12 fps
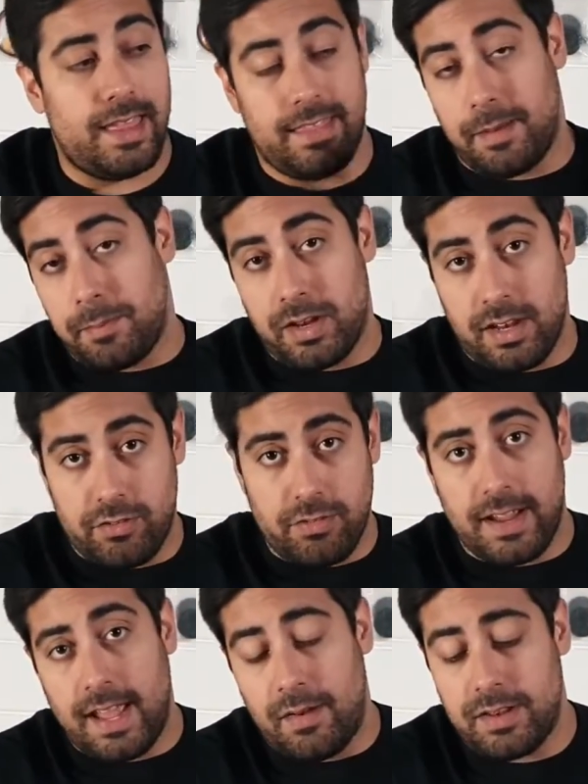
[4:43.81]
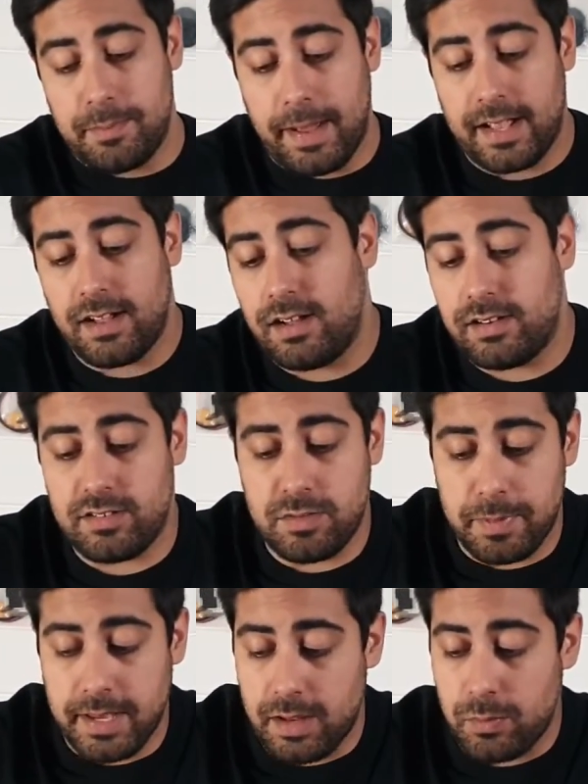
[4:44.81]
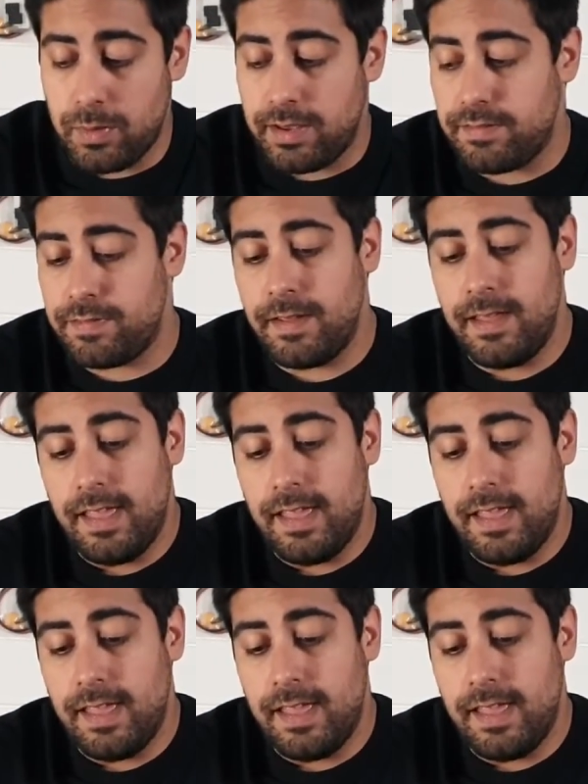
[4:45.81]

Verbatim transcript: and then I'm going to try it out in the back garden to begin with.